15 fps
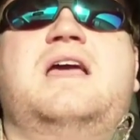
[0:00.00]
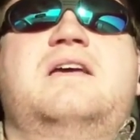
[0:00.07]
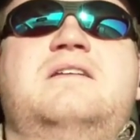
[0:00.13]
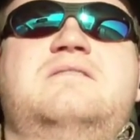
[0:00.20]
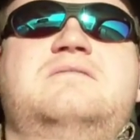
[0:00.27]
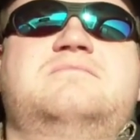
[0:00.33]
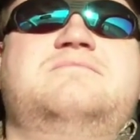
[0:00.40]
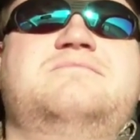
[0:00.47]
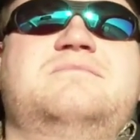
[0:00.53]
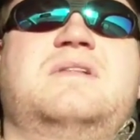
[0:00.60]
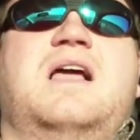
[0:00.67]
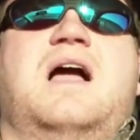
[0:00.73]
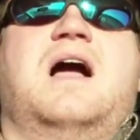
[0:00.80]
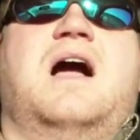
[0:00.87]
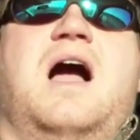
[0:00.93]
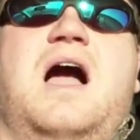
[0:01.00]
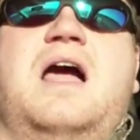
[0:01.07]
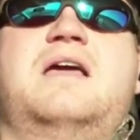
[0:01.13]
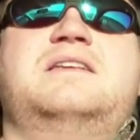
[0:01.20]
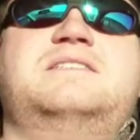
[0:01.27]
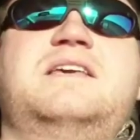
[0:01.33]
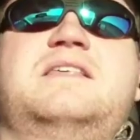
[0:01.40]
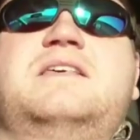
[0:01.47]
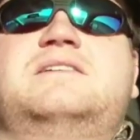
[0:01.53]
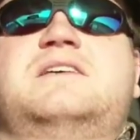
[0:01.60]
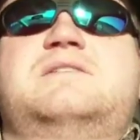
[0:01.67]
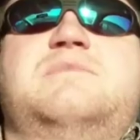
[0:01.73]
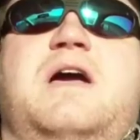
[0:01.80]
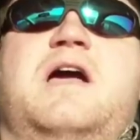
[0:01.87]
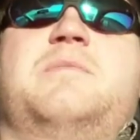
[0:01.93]
I see
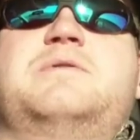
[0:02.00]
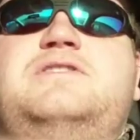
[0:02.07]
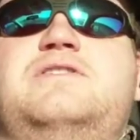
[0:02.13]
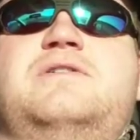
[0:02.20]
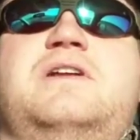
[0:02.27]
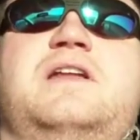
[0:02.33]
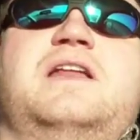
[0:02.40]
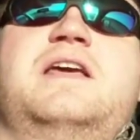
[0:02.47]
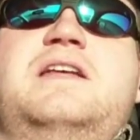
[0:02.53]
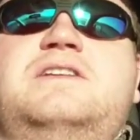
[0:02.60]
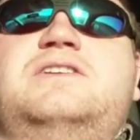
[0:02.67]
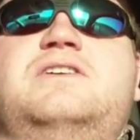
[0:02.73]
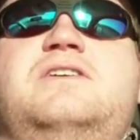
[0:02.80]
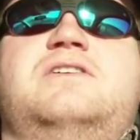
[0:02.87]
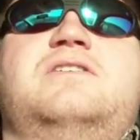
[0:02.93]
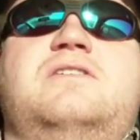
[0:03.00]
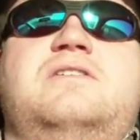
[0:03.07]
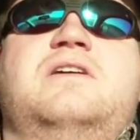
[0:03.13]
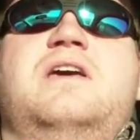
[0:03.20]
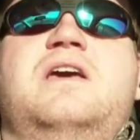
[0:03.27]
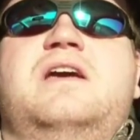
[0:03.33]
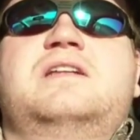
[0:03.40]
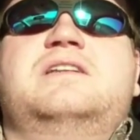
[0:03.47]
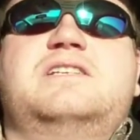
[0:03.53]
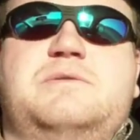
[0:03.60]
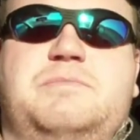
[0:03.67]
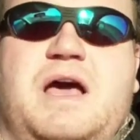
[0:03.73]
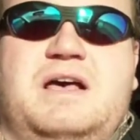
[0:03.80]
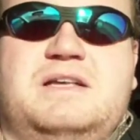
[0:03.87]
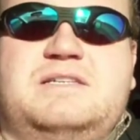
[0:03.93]
this as my opportunity to
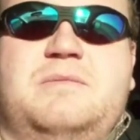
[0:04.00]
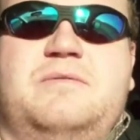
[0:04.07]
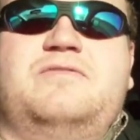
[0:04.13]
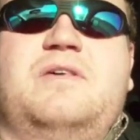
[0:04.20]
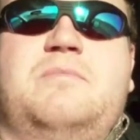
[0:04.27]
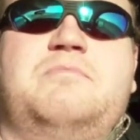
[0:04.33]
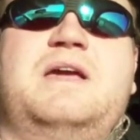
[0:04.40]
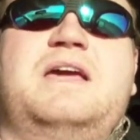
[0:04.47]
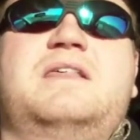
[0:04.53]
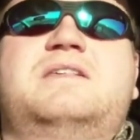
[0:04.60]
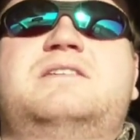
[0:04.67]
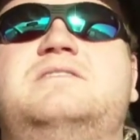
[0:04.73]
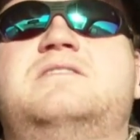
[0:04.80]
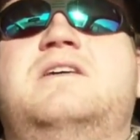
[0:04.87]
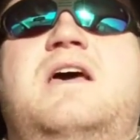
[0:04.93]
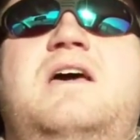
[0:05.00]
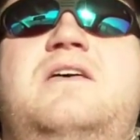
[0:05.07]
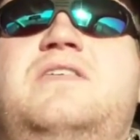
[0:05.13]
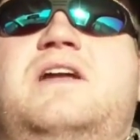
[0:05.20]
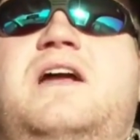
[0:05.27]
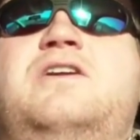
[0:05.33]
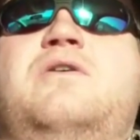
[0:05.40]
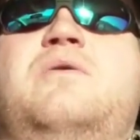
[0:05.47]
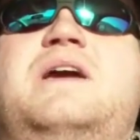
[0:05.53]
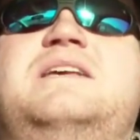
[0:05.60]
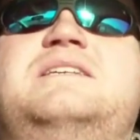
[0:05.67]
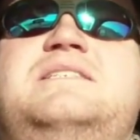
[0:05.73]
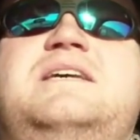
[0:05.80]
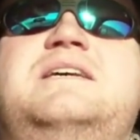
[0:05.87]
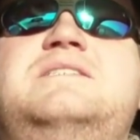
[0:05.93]
dispel some of the myths that I know
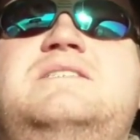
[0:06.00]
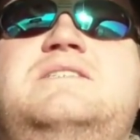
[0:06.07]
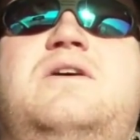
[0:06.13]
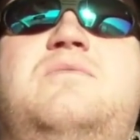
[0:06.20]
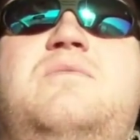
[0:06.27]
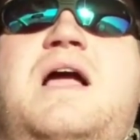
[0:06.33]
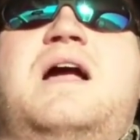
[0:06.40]
exist